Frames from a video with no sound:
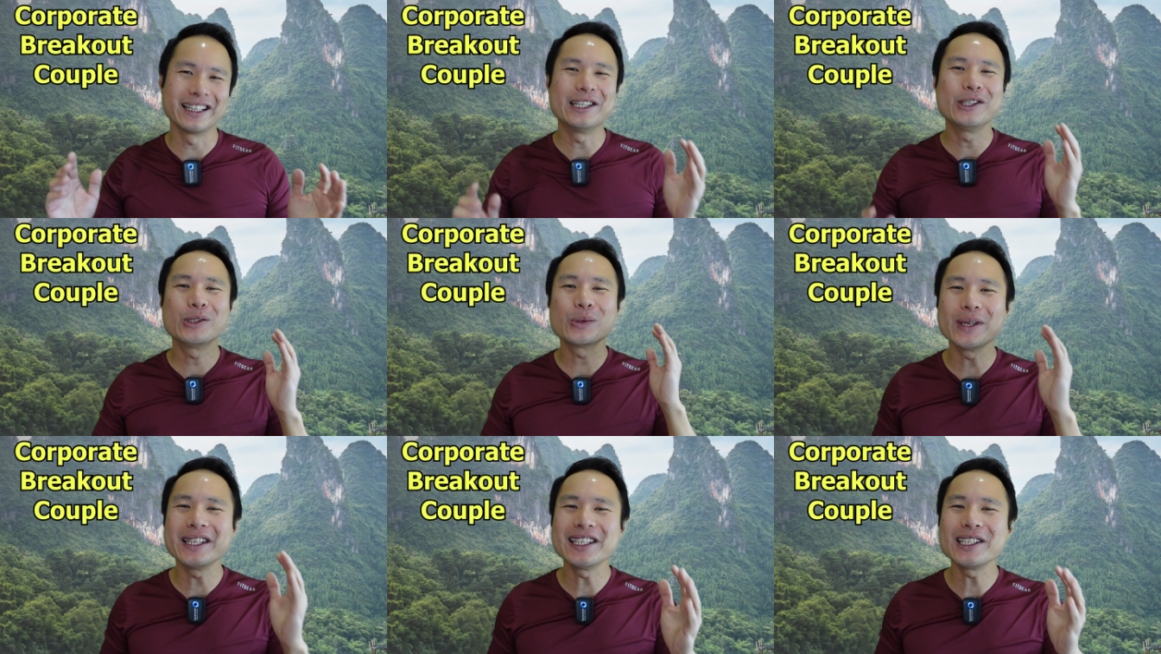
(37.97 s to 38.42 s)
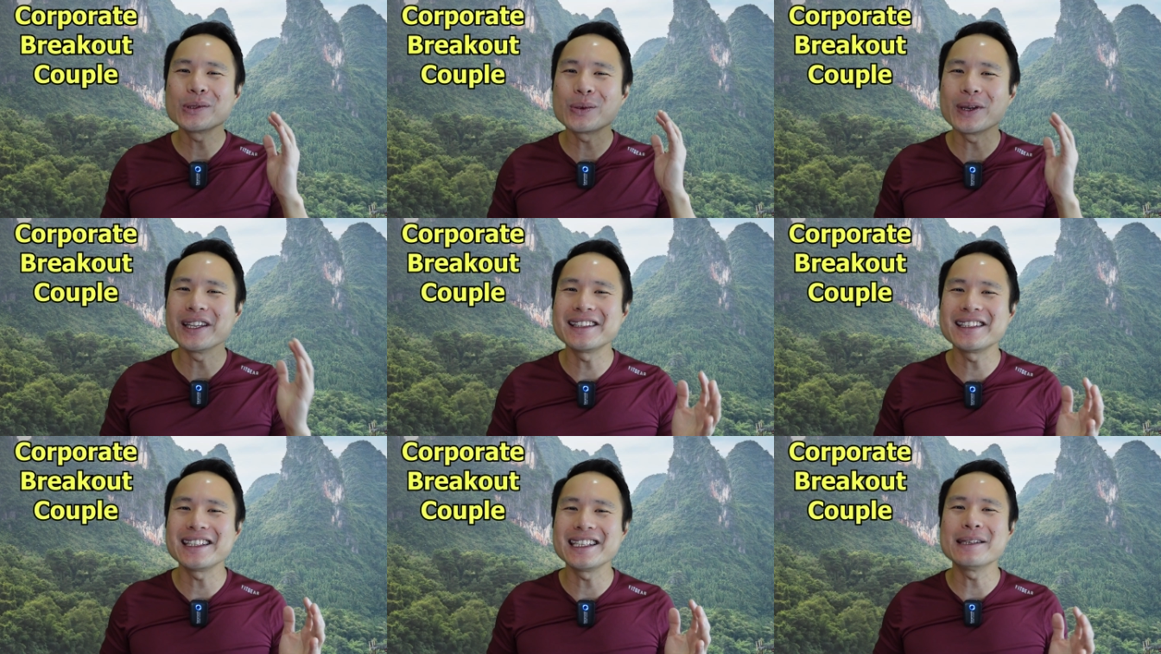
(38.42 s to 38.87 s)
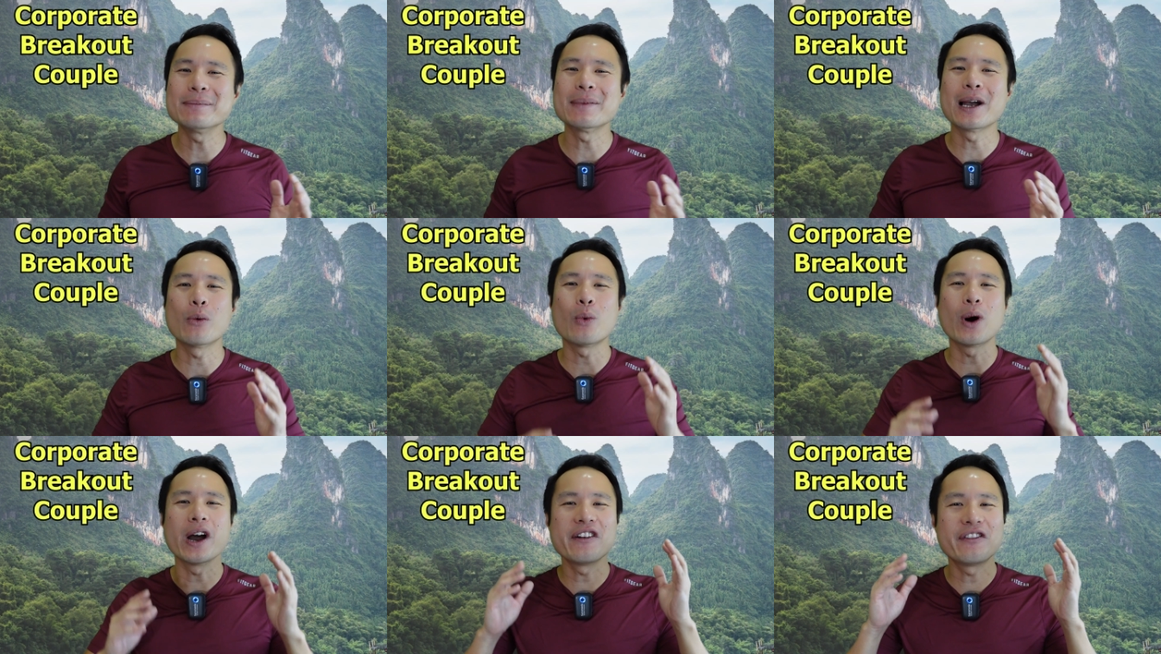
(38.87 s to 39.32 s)
In 2020, my
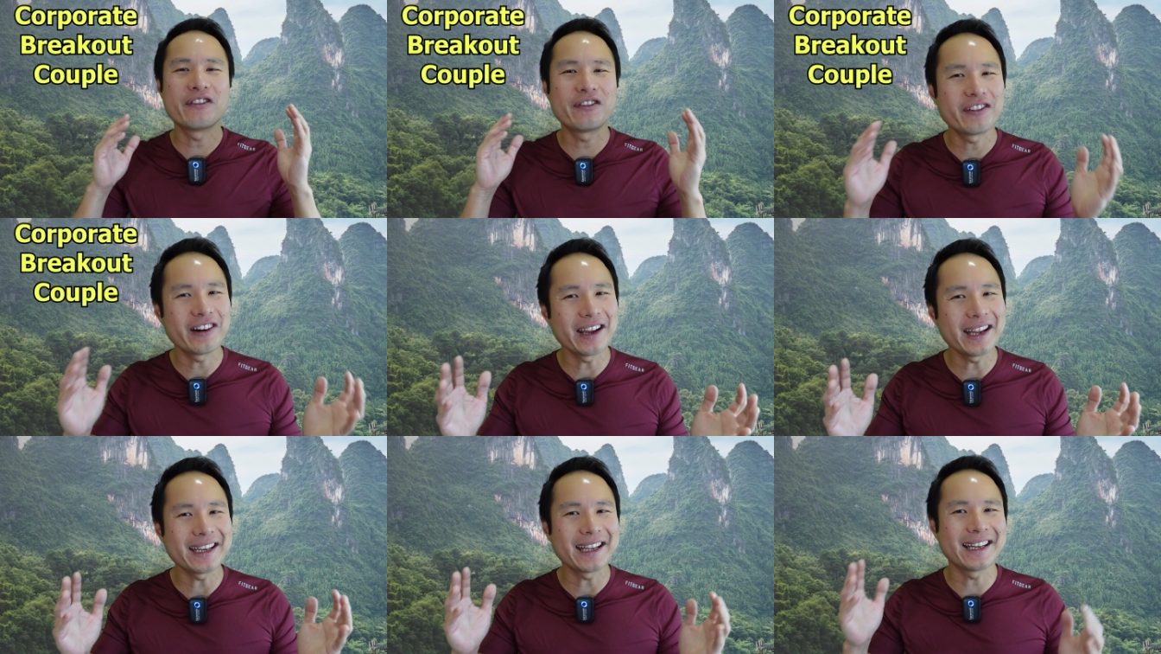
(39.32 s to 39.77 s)
wife, Fran,